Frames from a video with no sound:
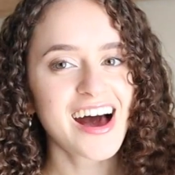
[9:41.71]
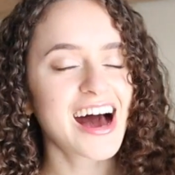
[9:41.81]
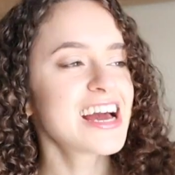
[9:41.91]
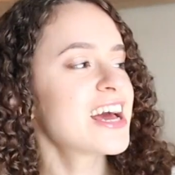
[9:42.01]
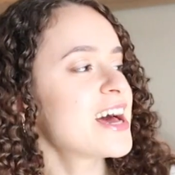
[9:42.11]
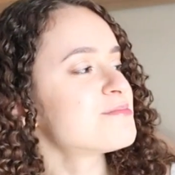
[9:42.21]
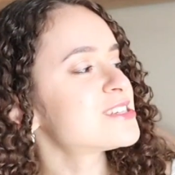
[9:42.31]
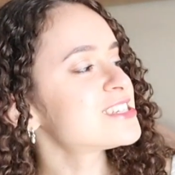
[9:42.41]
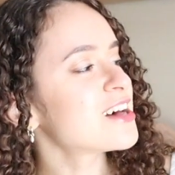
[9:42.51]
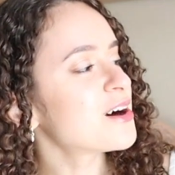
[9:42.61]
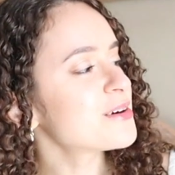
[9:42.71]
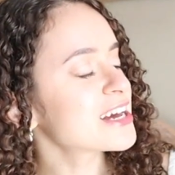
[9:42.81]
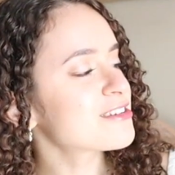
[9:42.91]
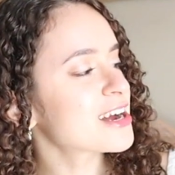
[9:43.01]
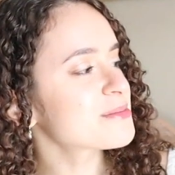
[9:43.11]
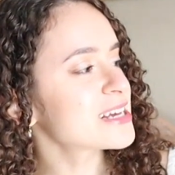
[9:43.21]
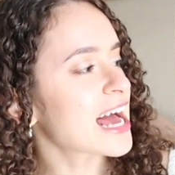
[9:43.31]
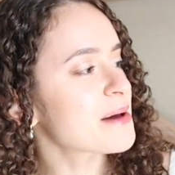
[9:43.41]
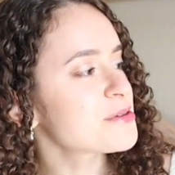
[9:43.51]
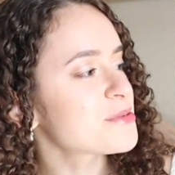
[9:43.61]
I am so incredibly
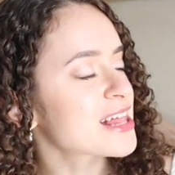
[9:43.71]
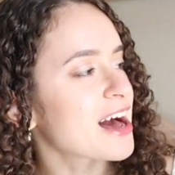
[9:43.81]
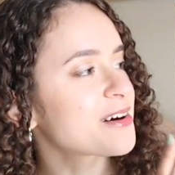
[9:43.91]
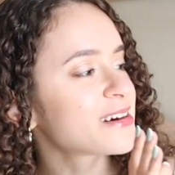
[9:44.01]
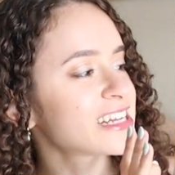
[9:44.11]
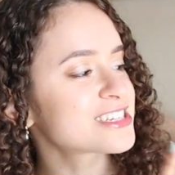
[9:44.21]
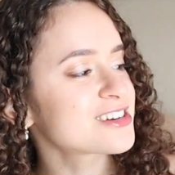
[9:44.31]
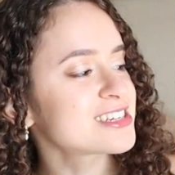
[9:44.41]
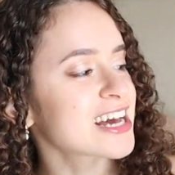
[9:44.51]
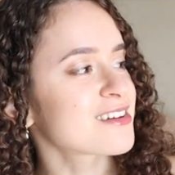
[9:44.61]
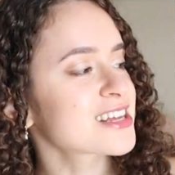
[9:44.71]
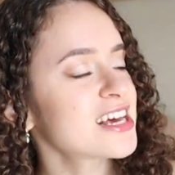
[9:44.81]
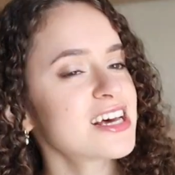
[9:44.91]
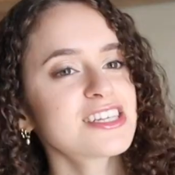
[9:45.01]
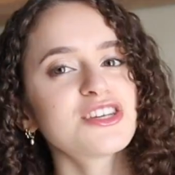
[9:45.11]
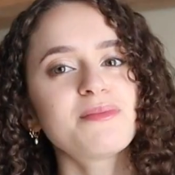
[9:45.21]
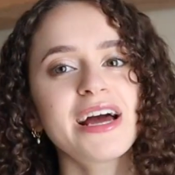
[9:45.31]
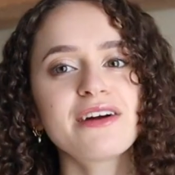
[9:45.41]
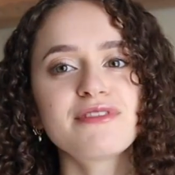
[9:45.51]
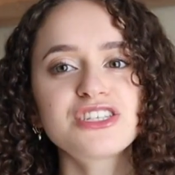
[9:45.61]
happy with how it turned out. So
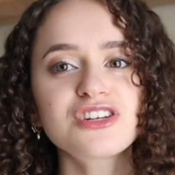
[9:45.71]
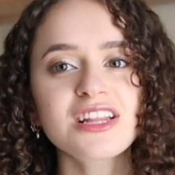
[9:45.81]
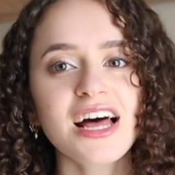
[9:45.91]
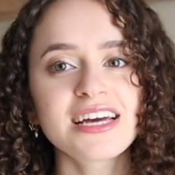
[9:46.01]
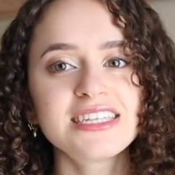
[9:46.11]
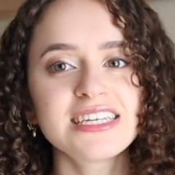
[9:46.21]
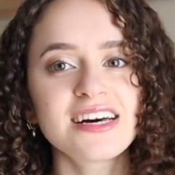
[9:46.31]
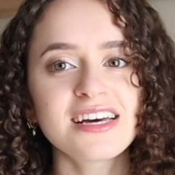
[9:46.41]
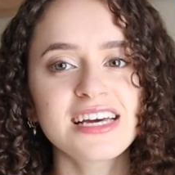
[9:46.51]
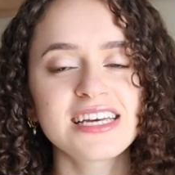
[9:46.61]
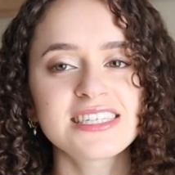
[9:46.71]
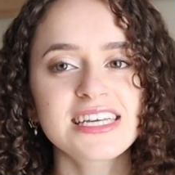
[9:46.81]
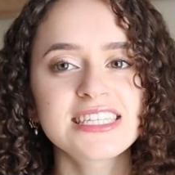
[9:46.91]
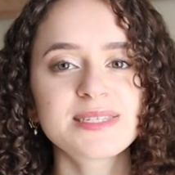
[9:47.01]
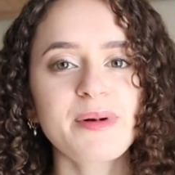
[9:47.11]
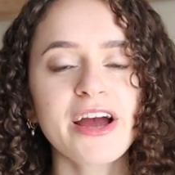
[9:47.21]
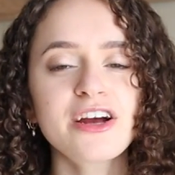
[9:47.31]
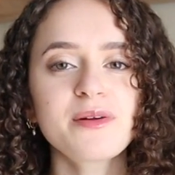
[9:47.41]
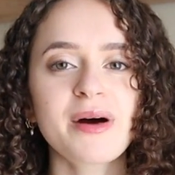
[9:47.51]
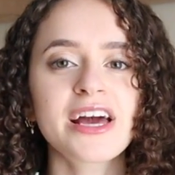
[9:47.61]
my original idea is
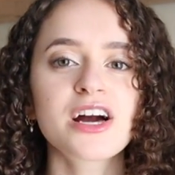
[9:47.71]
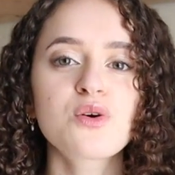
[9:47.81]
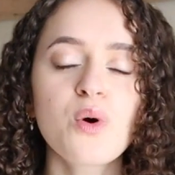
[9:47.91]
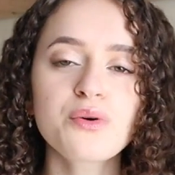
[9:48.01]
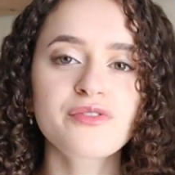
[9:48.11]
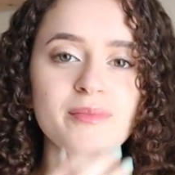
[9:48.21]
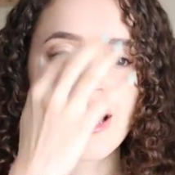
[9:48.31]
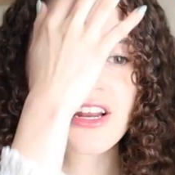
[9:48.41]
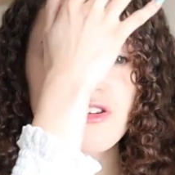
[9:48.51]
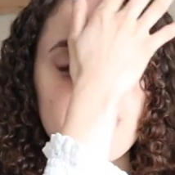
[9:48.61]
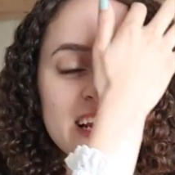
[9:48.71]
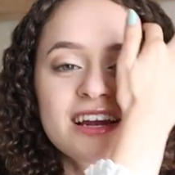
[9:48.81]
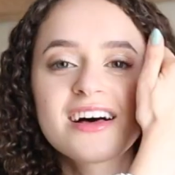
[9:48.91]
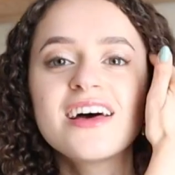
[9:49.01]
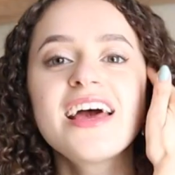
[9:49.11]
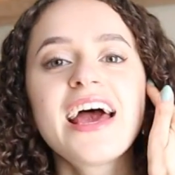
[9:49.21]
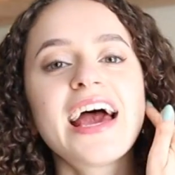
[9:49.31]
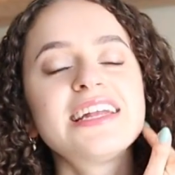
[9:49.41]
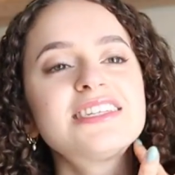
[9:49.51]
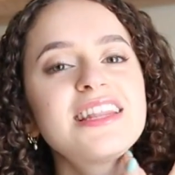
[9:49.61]
inspired by a quote from Anna Karenina,
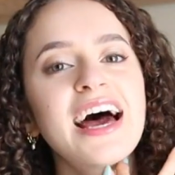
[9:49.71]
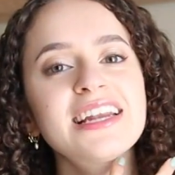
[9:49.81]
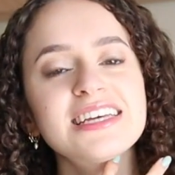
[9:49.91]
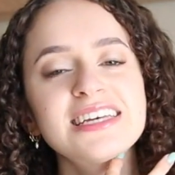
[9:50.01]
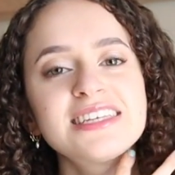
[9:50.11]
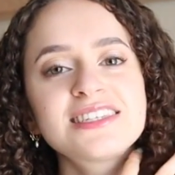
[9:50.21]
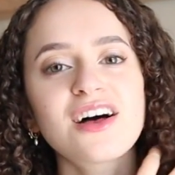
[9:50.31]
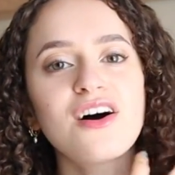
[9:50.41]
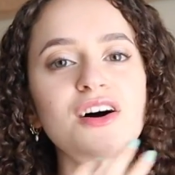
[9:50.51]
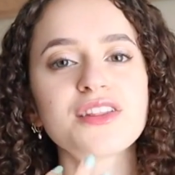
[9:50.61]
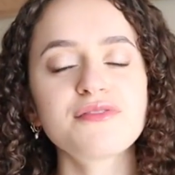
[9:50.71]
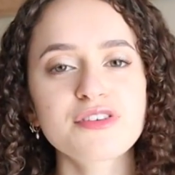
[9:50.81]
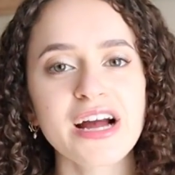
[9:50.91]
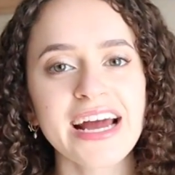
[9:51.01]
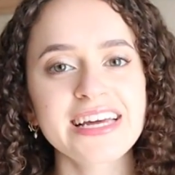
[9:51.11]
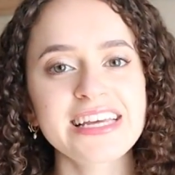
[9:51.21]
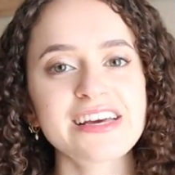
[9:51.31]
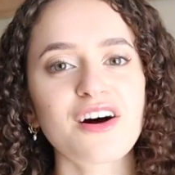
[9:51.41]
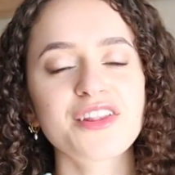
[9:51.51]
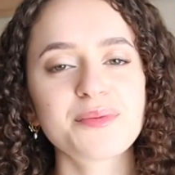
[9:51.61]
and that is, all the
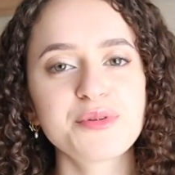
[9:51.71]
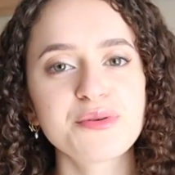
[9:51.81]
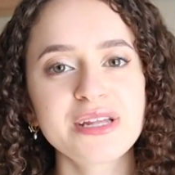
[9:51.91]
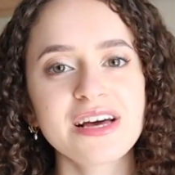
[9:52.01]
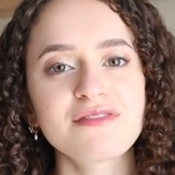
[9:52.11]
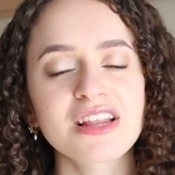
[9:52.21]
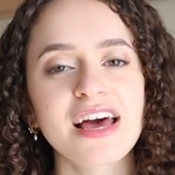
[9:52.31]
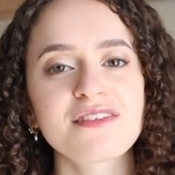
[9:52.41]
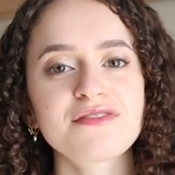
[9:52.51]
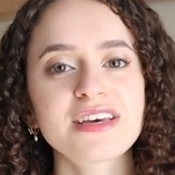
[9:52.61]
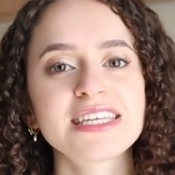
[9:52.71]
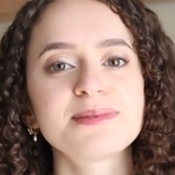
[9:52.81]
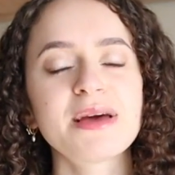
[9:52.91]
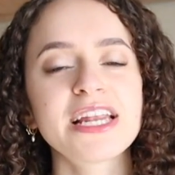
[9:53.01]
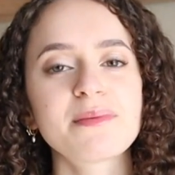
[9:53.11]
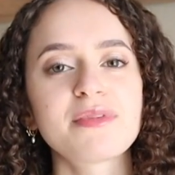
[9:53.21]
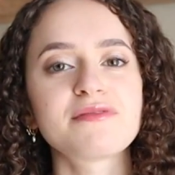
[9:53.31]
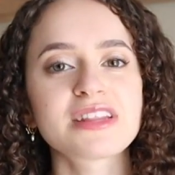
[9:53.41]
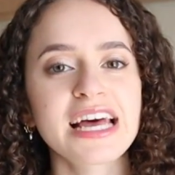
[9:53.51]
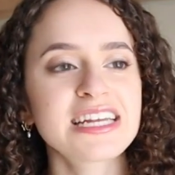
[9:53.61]
variety, all the beauty of life is made up
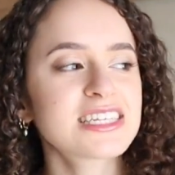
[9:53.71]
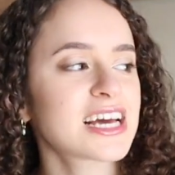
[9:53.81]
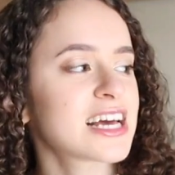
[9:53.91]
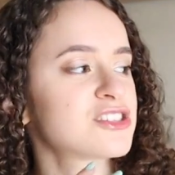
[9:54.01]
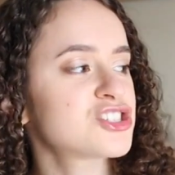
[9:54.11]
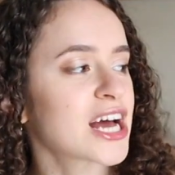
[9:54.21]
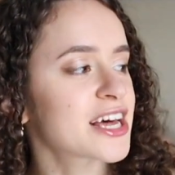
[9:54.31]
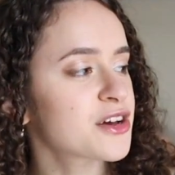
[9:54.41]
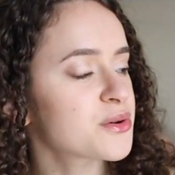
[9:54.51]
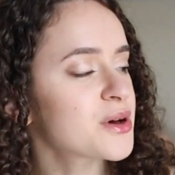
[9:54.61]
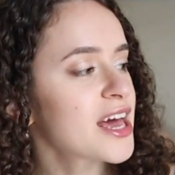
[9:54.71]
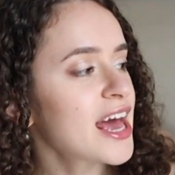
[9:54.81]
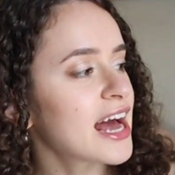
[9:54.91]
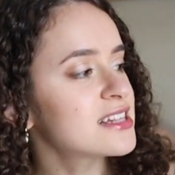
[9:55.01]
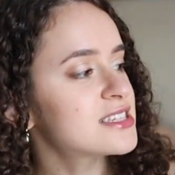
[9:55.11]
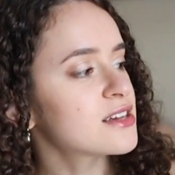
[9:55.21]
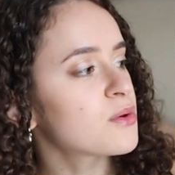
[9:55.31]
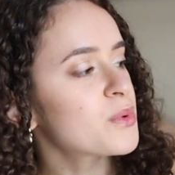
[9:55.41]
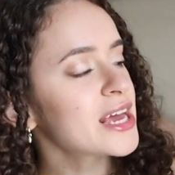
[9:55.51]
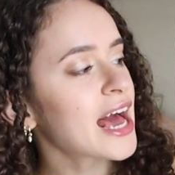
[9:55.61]
of light and shadow. And so
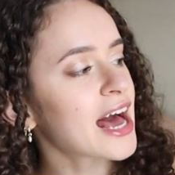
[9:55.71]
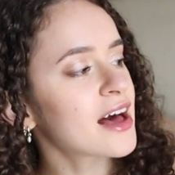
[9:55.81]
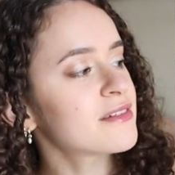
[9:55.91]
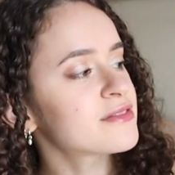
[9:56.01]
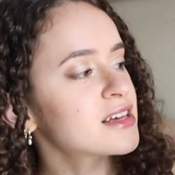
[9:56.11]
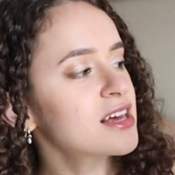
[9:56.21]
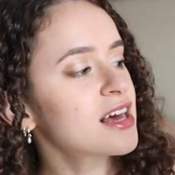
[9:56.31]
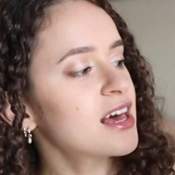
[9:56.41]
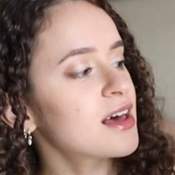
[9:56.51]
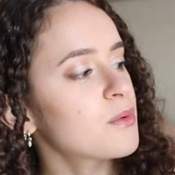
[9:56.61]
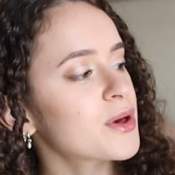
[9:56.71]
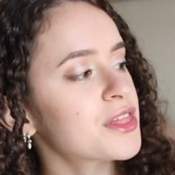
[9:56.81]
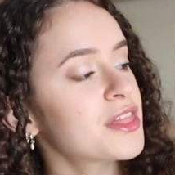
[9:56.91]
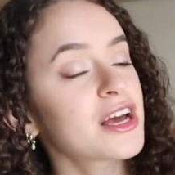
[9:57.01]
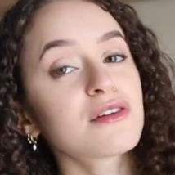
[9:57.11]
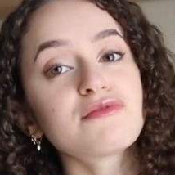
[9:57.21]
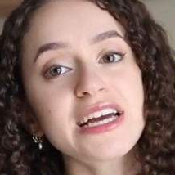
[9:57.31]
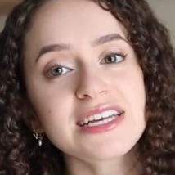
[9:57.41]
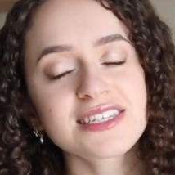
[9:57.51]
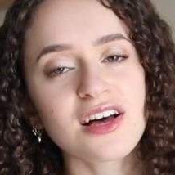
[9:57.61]
we have, with their
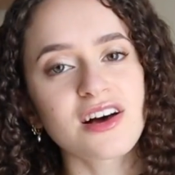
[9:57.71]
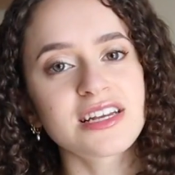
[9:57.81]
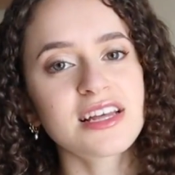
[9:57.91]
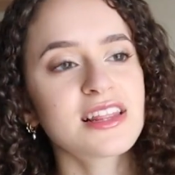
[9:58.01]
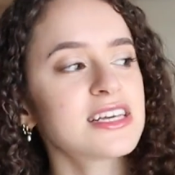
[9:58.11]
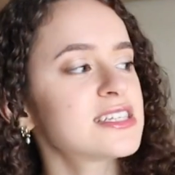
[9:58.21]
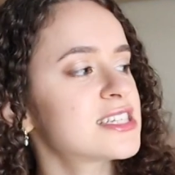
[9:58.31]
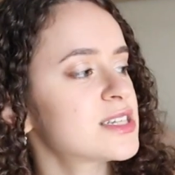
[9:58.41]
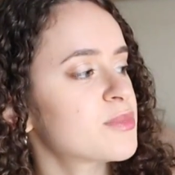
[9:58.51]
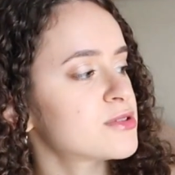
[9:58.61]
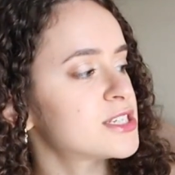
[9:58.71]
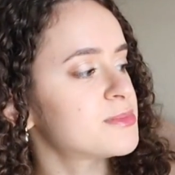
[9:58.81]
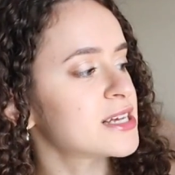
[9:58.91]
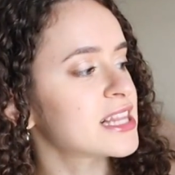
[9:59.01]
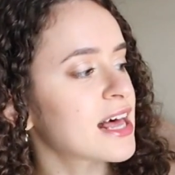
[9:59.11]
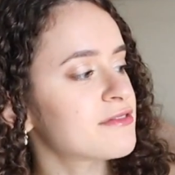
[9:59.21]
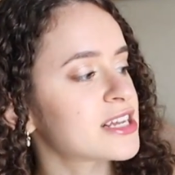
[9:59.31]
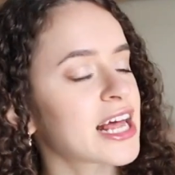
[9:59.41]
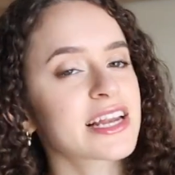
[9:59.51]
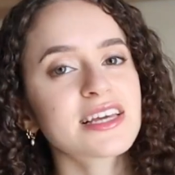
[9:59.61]
rings on, this is supposed to be
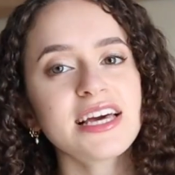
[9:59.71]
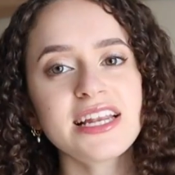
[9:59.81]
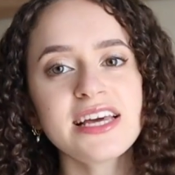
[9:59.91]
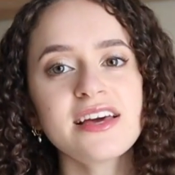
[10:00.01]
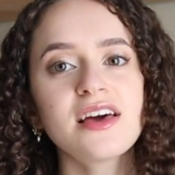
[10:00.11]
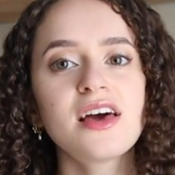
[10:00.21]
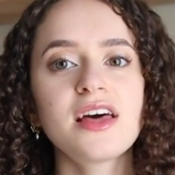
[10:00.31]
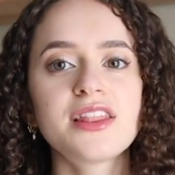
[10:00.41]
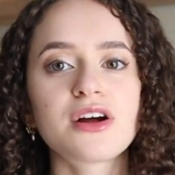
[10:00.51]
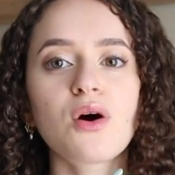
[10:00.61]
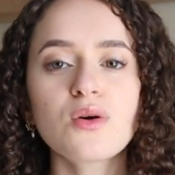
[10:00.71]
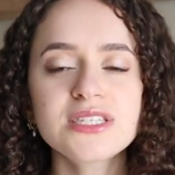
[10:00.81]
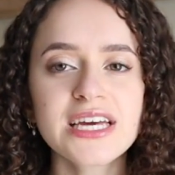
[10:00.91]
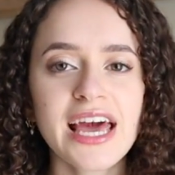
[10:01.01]
Levin and Kitty. They're holding